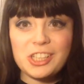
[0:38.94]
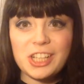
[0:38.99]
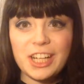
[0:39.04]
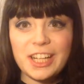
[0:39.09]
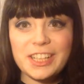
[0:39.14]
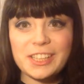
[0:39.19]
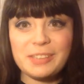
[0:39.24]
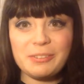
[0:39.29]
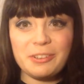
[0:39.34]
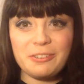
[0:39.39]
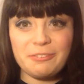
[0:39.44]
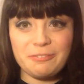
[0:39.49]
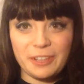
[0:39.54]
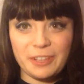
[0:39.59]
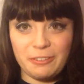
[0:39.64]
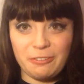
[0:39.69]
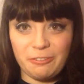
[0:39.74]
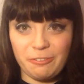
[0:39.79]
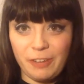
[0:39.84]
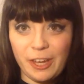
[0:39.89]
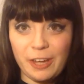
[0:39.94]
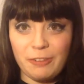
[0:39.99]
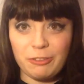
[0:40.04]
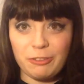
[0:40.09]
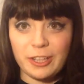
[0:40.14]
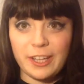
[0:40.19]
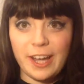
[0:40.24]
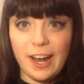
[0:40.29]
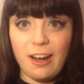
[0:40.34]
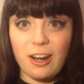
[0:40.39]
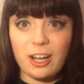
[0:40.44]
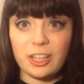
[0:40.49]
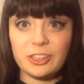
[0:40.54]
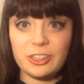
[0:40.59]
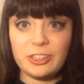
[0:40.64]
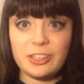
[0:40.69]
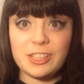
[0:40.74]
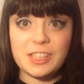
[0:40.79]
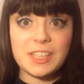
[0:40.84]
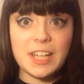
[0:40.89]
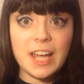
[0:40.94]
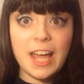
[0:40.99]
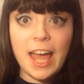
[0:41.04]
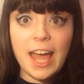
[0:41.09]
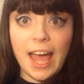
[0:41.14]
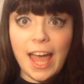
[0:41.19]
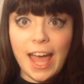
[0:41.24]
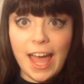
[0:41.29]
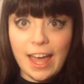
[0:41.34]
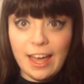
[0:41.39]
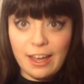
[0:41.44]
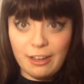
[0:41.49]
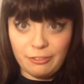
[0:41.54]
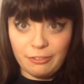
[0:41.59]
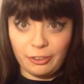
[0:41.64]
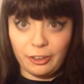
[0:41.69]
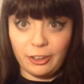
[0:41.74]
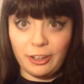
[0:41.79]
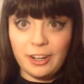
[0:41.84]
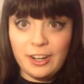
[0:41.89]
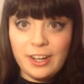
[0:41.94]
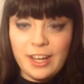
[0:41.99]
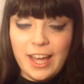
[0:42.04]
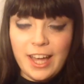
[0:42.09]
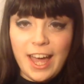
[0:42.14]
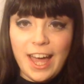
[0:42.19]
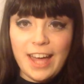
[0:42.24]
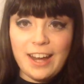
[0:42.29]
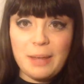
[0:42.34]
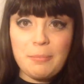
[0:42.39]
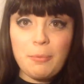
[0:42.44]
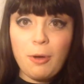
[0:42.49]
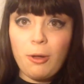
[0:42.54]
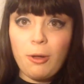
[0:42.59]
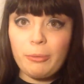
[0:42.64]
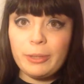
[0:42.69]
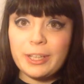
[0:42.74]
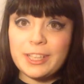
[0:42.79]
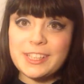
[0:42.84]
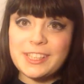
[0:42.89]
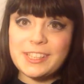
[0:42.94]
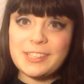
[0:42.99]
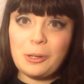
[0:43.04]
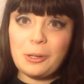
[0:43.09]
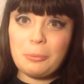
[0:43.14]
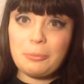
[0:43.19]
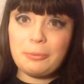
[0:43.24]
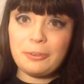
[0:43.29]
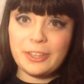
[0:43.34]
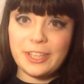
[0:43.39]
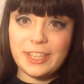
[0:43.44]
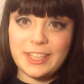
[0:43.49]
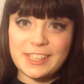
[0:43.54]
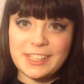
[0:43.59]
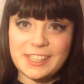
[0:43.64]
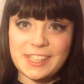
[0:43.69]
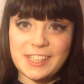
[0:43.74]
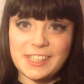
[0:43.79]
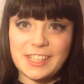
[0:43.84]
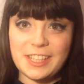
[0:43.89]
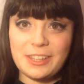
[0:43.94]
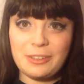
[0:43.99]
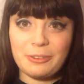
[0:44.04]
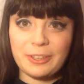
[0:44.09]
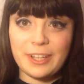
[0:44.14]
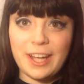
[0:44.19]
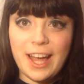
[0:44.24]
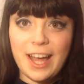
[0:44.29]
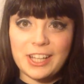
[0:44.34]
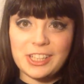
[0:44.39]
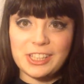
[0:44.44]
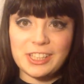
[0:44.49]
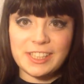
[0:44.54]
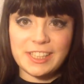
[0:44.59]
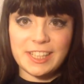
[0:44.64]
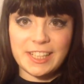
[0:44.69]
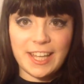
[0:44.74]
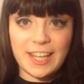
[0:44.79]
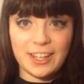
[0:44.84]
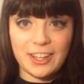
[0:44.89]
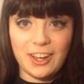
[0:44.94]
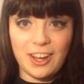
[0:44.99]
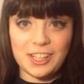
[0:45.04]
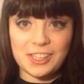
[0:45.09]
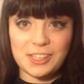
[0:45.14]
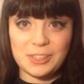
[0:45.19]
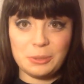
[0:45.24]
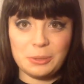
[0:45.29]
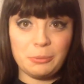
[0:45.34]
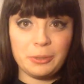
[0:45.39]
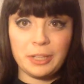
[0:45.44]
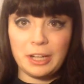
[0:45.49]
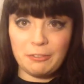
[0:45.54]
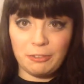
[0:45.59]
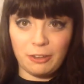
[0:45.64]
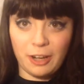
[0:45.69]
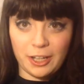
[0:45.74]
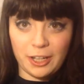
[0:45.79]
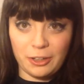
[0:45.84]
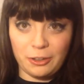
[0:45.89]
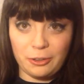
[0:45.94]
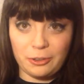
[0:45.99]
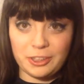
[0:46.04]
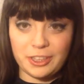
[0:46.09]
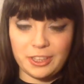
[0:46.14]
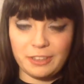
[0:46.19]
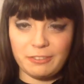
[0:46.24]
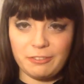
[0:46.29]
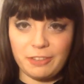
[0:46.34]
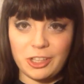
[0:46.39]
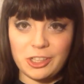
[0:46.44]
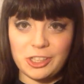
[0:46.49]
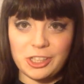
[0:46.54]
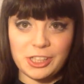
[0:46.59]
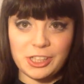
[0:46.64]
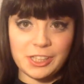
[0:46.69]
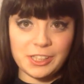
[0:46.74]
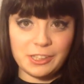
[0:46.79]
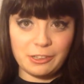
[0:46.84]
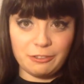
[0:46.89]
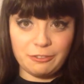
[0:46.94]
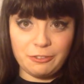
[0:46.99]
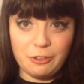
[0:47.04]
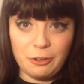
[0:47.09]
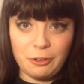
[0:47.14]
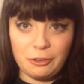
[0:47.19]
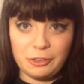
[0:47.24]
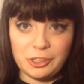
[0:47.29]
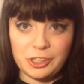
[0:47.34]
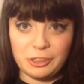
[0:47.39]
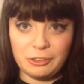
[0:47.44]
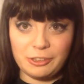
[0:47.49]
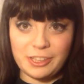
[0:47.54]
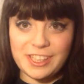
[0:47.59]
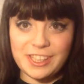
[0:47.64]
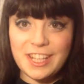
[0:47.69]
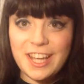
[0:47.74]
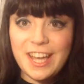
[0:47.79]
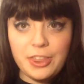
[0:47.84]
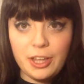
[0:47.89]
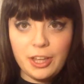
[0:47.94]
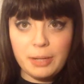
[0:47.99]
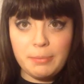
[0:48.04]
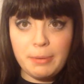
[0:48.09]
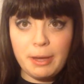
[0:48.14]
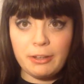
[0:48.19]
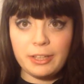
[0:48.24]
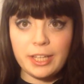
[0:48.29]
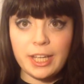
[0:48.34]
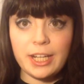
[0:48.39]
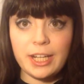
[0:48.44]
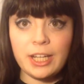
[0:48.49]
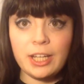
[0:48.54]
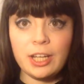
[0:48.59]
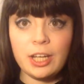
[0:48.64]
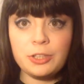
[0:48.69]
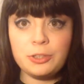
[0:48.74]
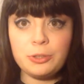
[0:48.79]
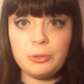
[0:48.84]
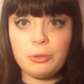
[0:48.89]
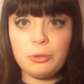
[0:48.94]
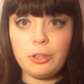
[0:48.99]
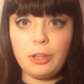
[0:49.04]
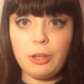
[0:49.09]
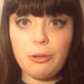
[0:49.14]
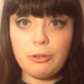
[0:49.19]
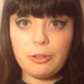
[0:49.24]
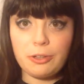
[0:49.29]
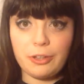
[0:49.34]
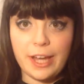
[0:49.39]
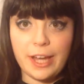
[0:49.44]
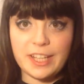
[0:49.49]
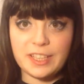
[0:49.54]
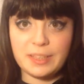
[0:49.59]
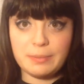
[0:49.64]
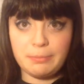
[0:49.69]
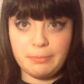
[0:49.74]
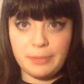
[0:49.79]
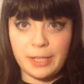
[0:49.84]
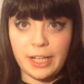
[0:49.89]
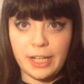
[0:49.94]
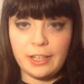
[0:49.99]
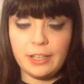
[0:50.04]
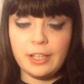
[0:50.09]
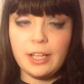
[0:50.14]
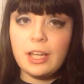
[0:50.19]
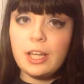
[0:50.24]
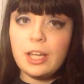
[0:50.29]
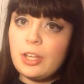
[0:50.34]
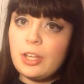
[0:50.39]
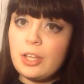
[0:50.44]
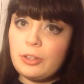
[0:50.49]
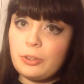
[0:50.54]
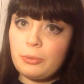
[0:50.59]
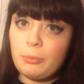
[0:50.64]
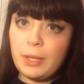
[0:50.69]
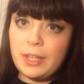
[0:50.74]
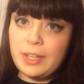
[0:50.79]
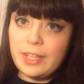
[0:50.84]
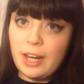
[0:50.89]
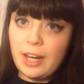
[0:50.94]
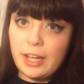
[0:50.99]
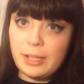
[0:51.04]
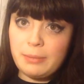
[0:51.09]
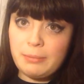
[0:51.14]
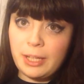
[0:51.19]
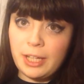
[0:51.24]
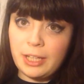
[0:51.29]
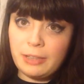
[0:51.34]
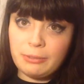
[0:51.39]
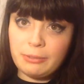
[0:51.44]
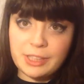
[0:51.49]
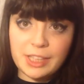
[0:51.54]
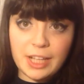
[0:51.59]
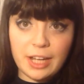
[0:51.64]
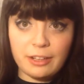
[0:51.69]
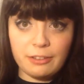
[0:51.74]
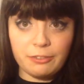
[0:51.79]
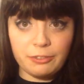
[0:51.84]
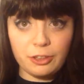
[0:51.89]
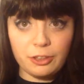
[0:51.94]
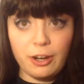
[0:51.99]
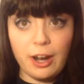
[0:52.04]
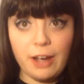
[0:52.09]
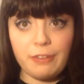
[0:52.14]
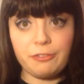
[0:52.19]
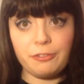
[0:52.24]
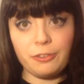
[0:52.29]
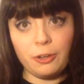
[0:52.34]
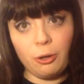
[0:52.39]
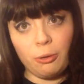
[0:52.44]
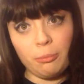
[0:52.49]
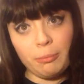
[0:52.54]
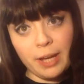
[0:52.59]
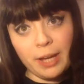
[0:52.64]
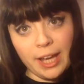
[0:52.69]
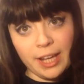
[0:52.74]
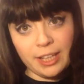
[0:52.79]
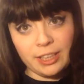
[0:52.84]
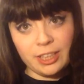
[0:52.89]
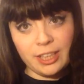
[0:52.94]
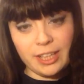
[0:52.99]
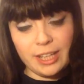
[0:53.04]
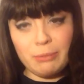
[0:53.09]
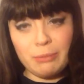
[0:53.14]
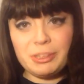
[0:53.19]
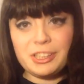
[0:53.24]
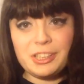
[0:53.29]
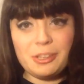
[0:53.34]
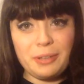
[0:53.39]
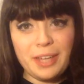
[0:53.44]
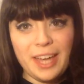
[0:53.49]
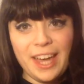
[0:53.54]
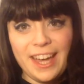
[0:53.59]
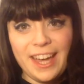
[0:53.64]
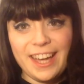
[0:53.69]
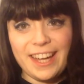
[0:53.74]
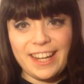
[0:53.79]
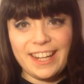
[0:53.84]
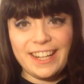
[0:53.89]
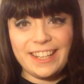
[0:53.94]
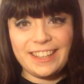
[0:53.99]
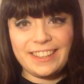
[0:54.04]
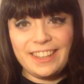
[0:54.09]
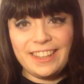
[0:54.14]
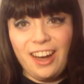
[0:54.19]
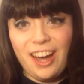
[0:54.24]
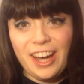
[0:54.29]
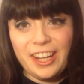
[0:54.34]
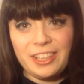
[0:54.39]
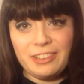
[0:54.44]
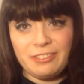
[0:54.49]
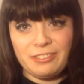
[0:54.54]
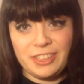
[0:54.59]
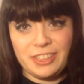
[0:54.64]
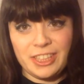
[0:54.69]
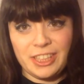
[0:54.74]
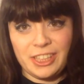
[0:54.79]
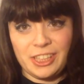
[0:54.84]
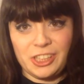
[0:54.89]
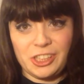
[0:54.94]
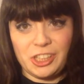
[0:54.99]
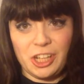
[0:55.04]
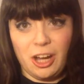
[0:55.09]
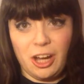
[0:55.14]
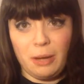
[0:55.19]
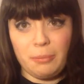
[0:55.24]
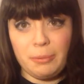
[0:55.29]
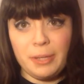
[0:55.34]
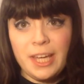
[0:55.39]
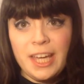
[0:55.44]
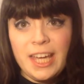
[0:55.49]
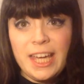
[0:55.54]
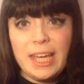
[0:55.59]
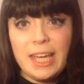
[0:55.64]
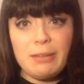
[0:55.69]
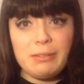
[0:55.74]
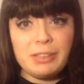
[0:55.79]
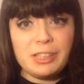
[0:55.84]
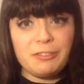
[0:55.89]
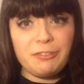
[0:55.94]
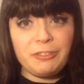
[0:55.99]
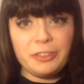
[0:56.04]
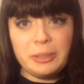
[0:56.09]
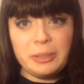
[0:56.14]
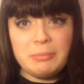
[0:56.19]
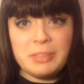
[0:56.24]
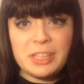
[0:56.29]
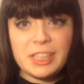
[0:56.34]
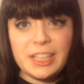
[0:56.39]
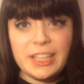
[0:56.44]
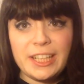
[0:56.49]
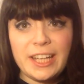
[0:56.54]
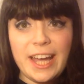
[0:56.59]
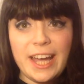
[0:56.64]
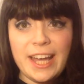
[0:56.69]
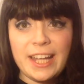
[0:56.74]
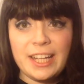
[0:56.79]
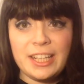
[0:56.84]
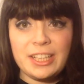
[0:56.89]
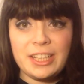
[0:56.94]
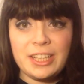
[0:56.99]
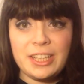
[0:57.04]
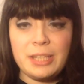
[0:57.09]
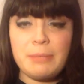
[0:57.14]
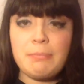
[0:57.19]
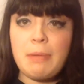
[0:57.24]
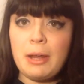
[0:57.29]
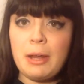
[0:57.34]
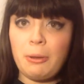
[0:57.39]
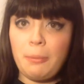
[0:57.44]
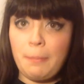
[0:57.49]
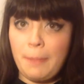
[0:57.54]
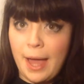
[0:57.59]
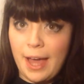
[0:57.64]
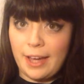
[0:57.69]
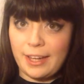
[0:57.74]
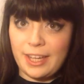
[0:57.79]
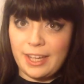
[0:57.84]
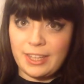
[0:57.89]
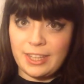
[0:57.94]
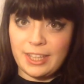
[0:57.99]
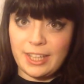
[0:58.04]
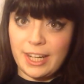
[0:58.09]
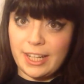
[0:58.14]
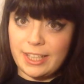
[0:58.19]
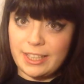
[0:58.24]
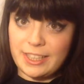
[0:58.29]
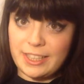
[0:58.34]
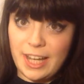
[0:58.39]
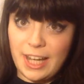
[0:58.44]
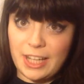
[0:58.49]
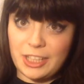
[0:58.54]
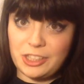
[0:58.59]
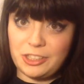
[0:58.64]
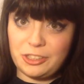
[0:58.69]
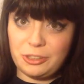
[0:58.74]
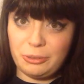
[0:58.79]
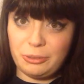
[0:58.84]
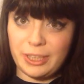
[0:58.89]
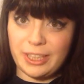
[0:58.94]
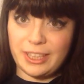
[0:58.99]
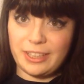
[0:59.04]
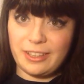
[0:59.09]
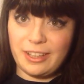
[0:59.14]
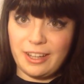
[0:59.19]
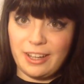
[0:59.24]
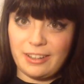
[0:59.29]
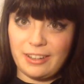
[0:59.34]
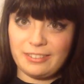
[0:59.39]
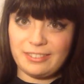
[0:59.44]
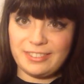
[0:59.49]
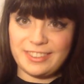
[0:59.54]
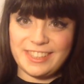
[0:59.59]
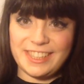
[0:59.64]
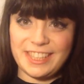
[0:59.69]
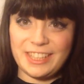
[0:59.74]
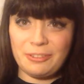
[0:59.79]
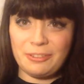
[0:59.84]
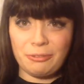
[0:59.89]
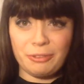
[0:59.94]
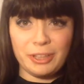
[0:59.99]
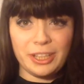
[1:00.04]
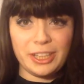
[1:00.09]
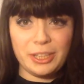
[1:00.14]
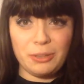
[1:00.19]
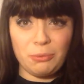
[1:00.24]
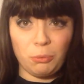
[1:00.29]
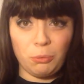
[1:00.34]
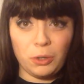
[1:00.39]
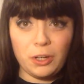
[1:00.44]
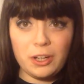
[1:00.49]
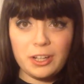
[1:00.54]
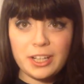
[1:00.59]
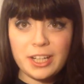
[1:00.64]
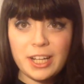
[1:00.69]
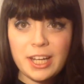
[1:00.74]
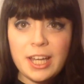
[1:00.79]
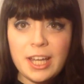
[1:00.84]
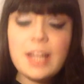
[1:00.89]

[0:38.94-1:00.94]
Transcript: Jade is one of my favorite characters ever, and I'm always so pleased to see the reaction to that costume whenever I go to conventions or photo shoots. I thought about getting a new cloak clasp made. The one that I made was out of craft foam, and it was okay, it kind of did its job. It was flimsy, and the metal backing that I'd attached to it didn't really work.